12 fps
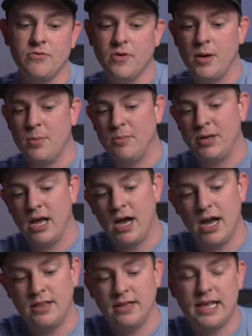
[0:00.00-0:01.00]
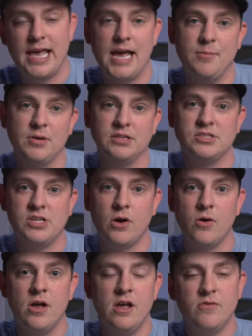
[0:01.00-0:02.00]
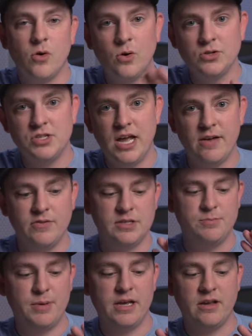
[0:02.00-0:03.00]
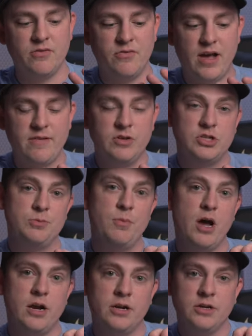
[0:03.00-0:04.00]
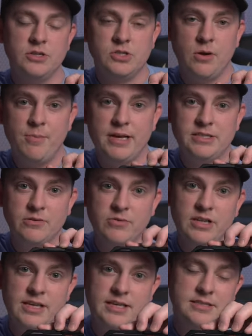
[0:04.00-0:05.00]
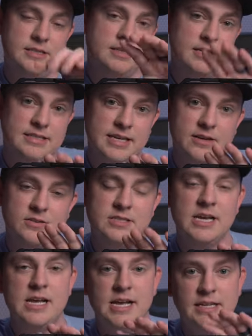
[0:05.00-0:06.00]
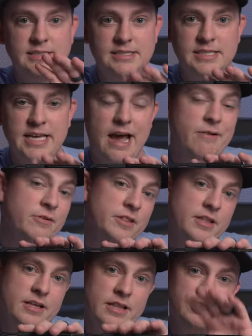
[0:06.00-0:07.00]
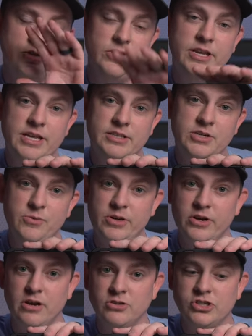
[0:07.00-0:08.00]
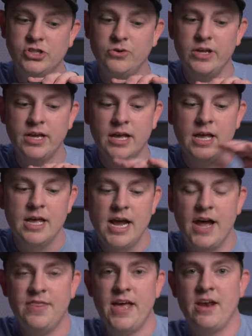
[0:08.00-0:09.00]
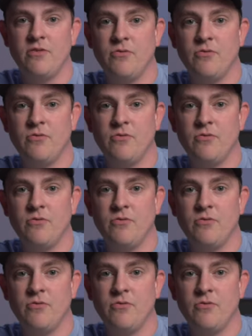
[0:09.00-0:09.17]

from behind the camera. So, of course you have this big five inch monitor, so it makes it really easy to tilt and see everything that you need to when you're out shooting. And then